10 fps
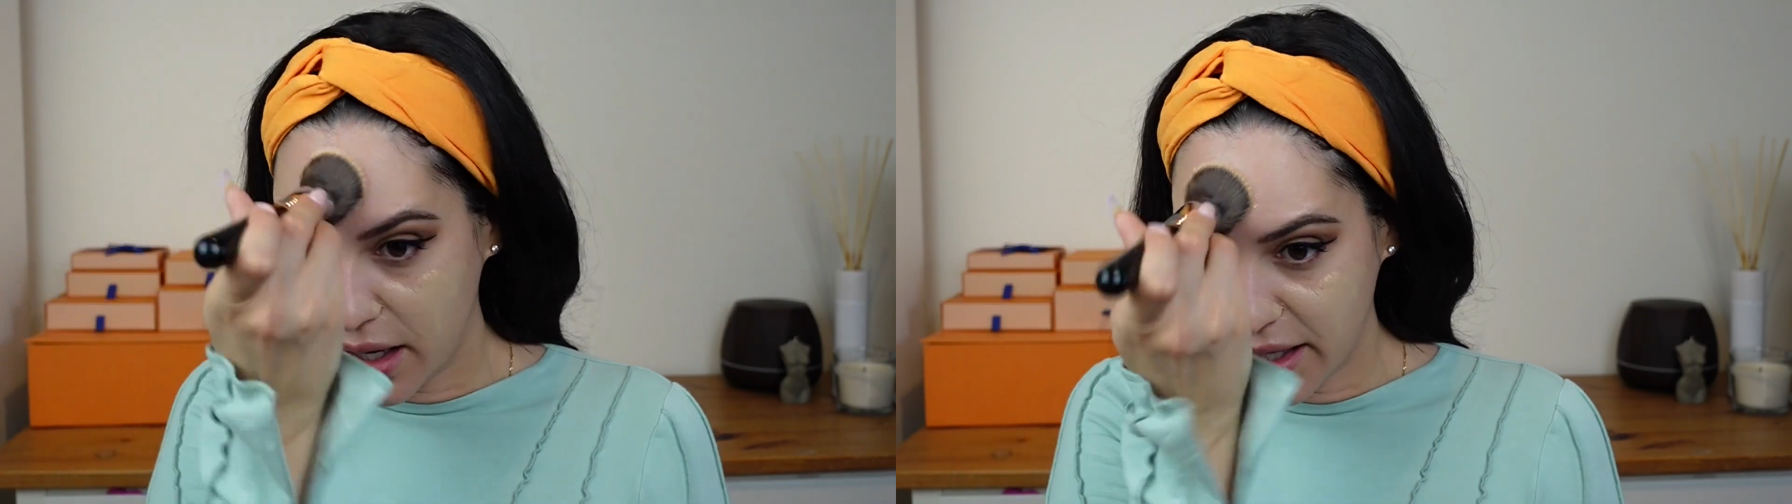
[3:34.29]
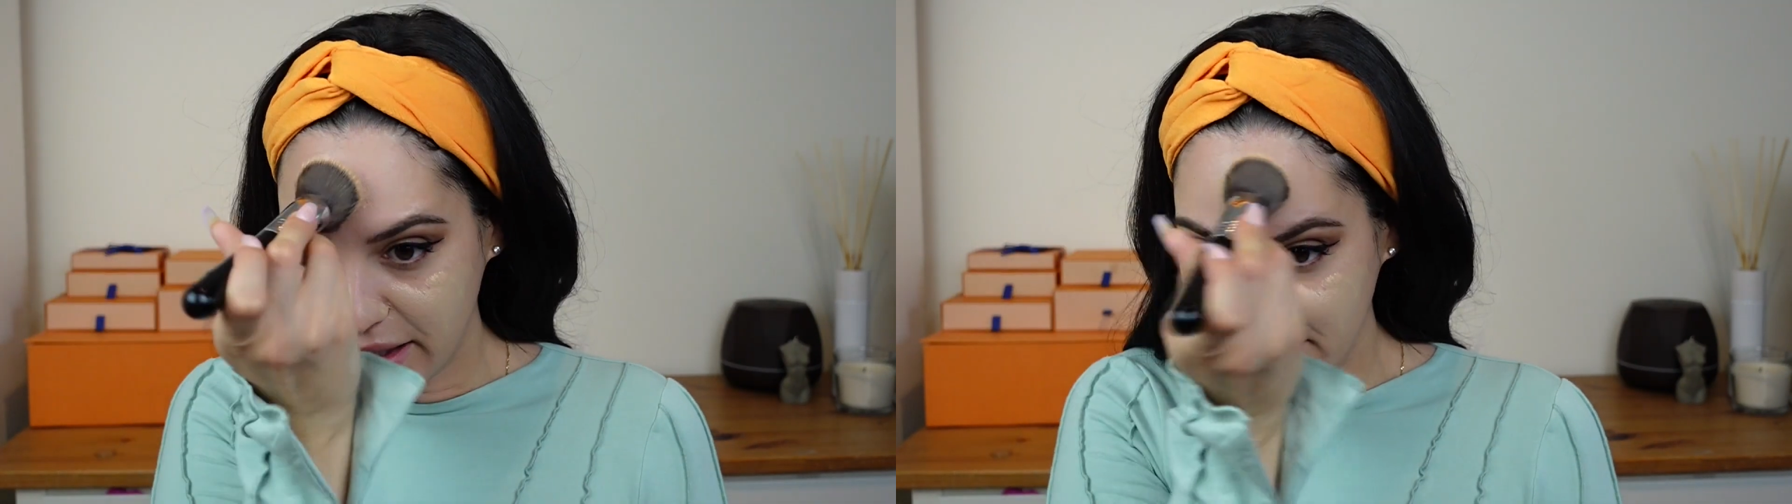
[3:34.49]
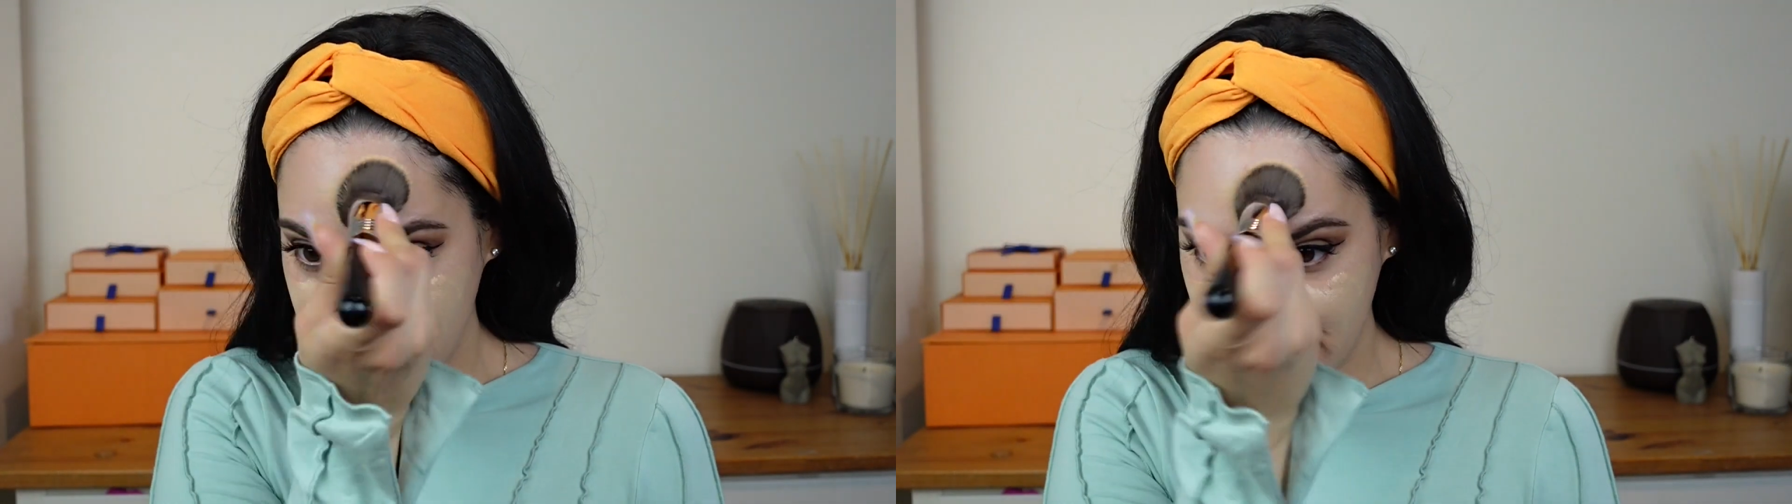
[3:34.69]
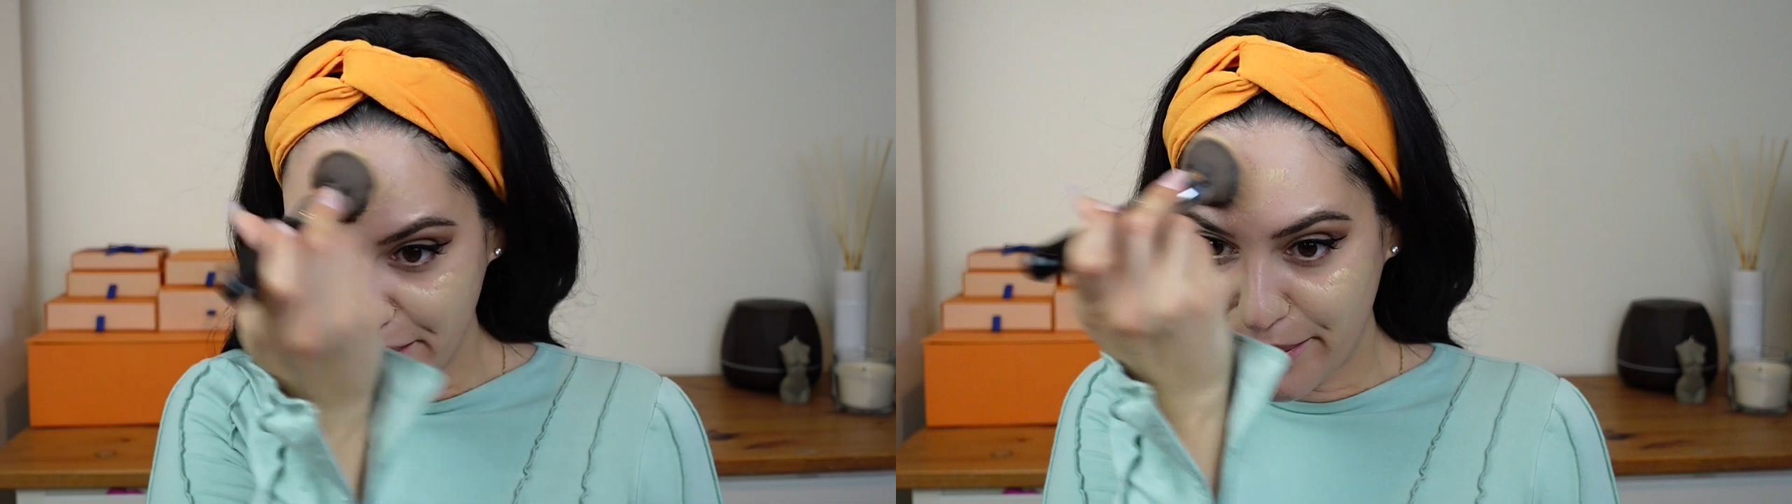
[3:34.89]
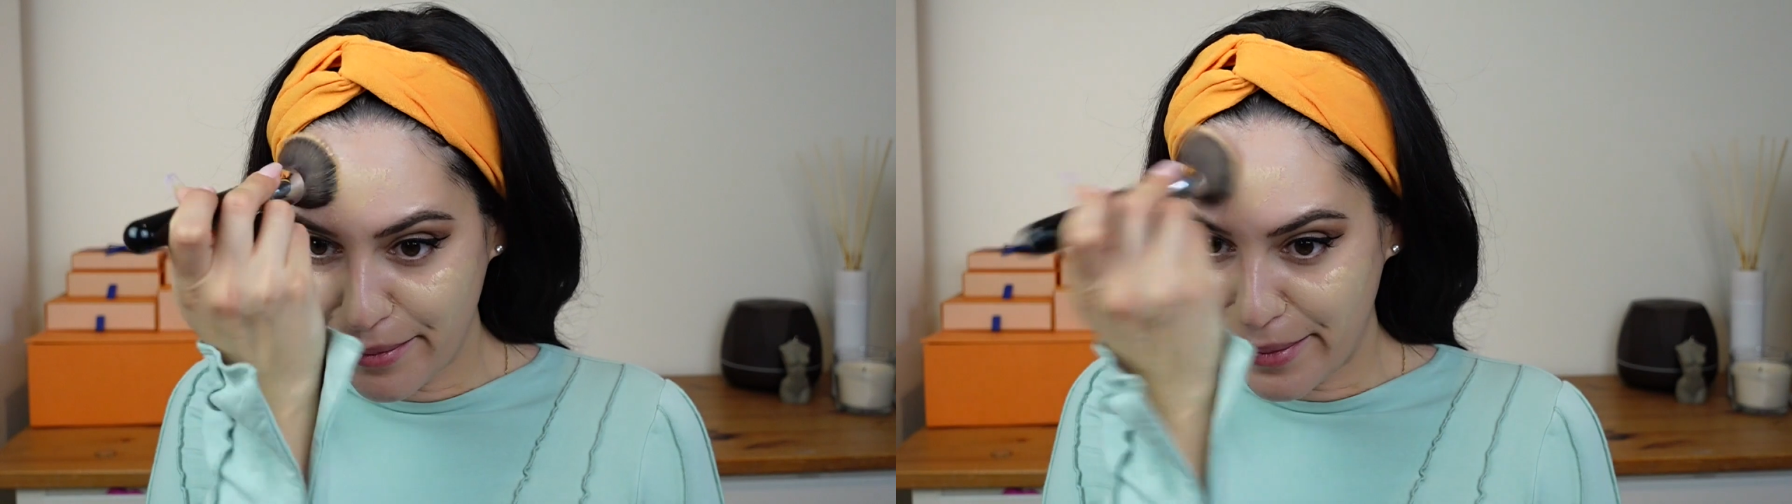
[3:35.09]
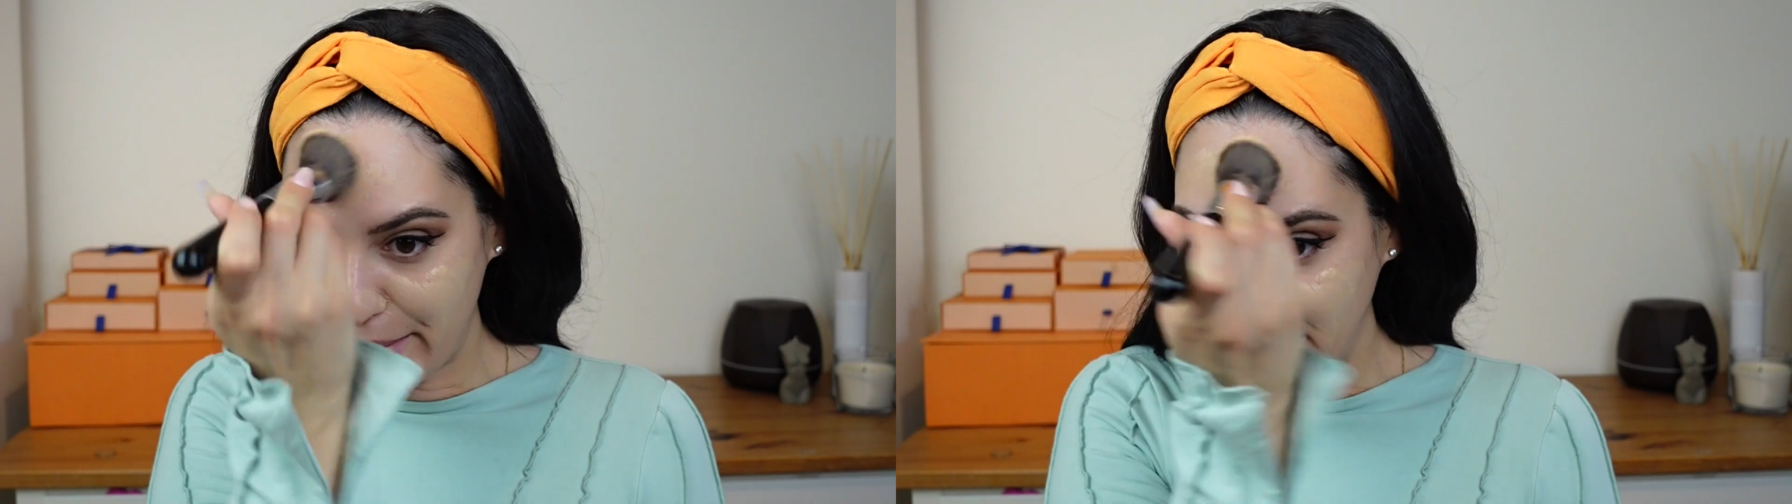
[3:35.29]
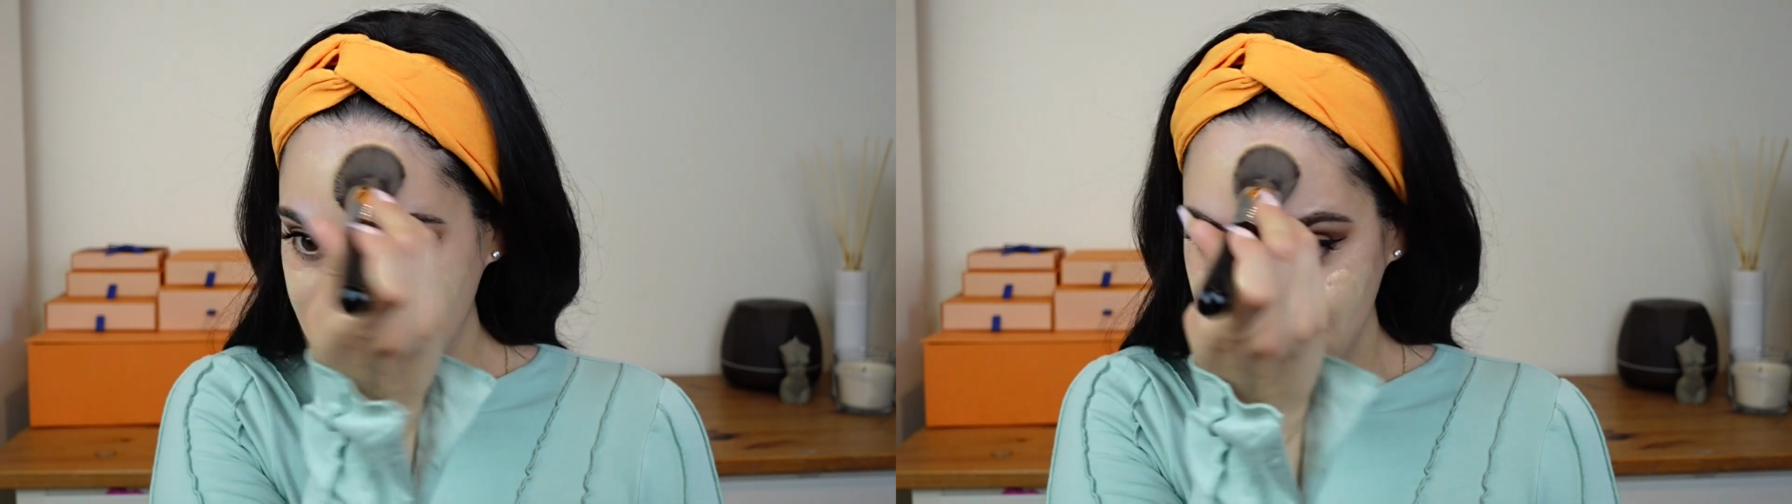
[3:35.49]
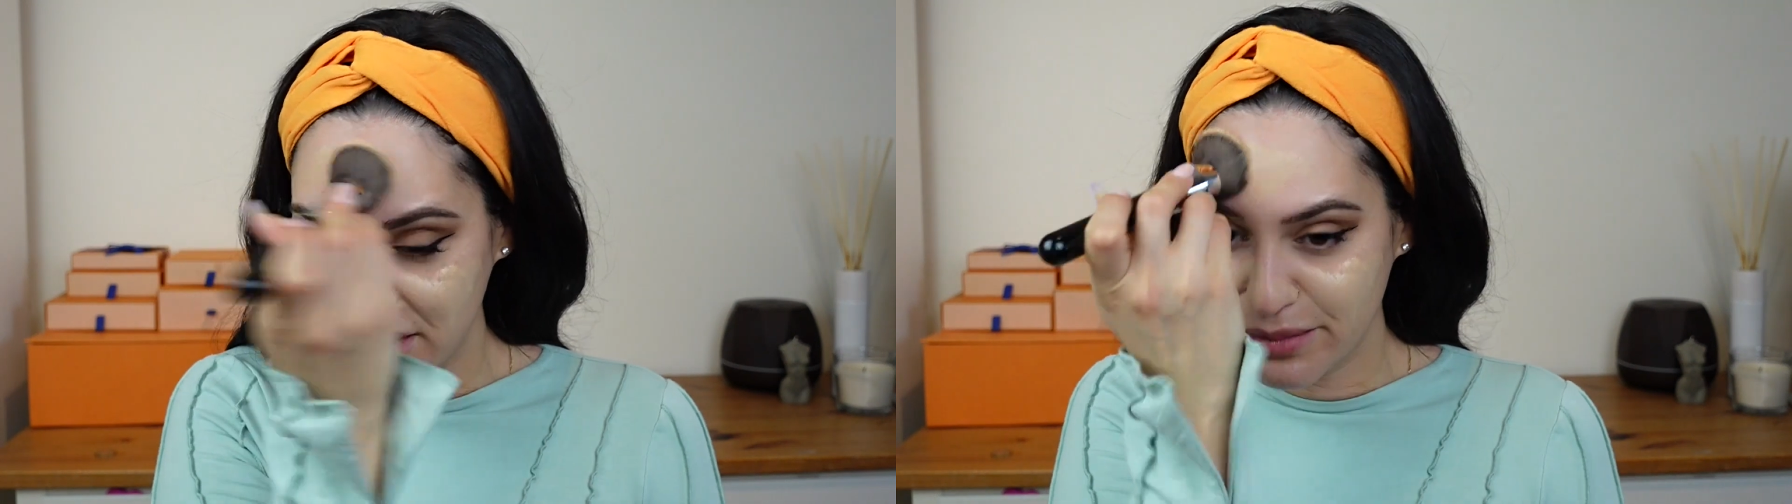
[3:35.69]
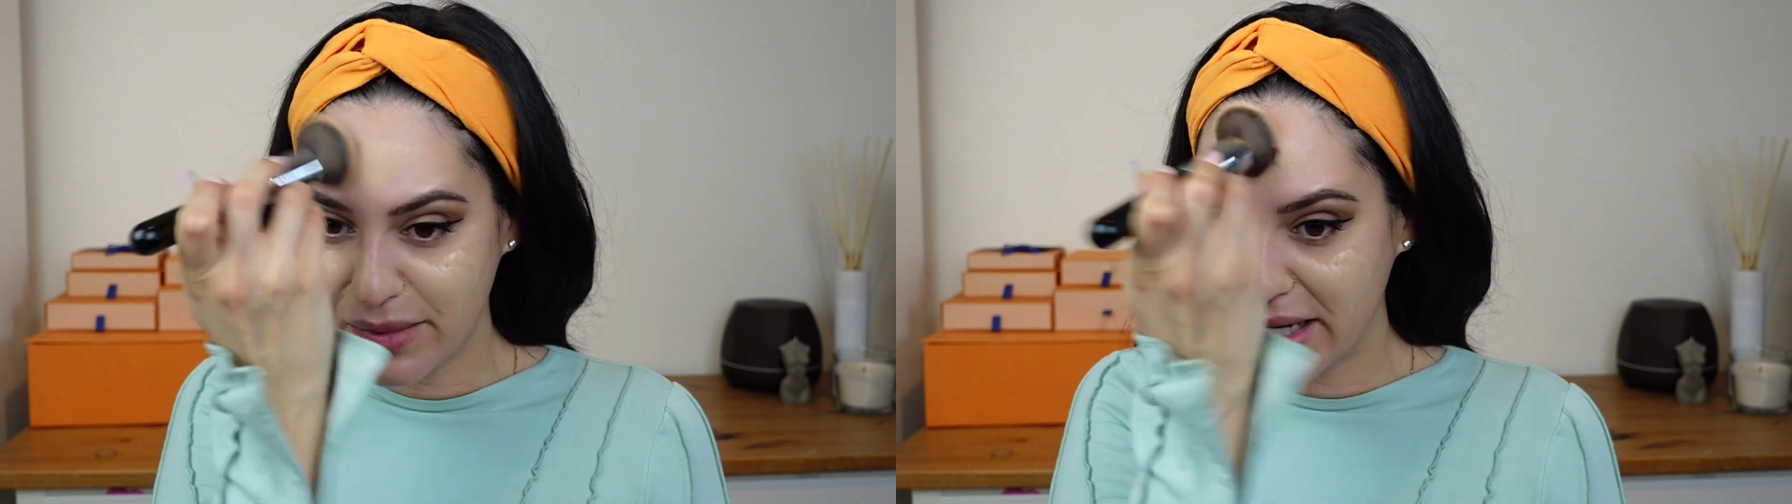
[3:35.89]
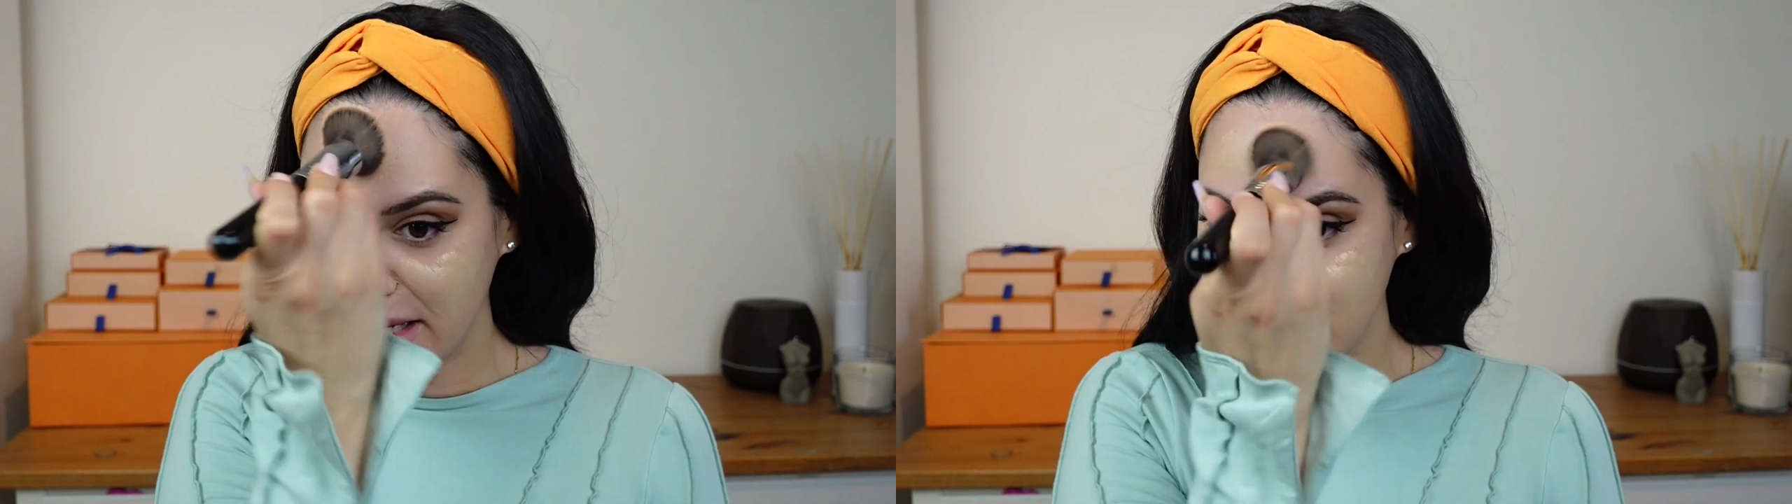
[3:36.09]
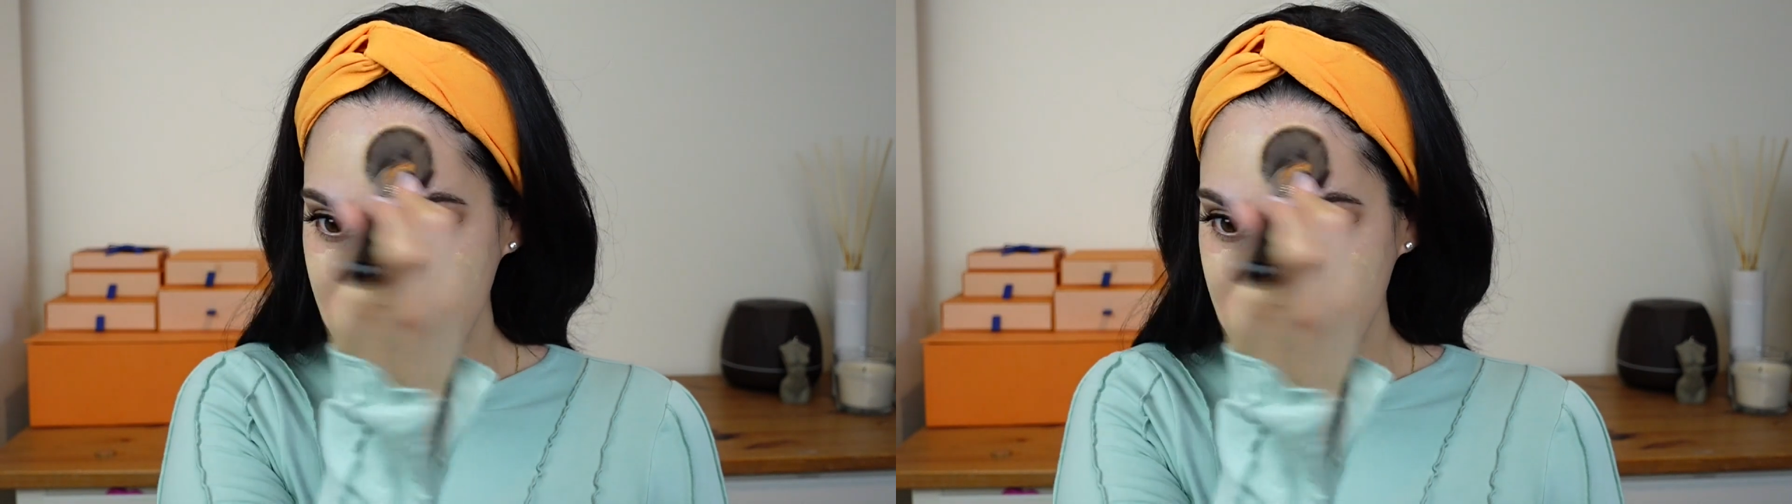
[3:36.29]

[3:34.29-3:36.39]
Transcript: and it matches my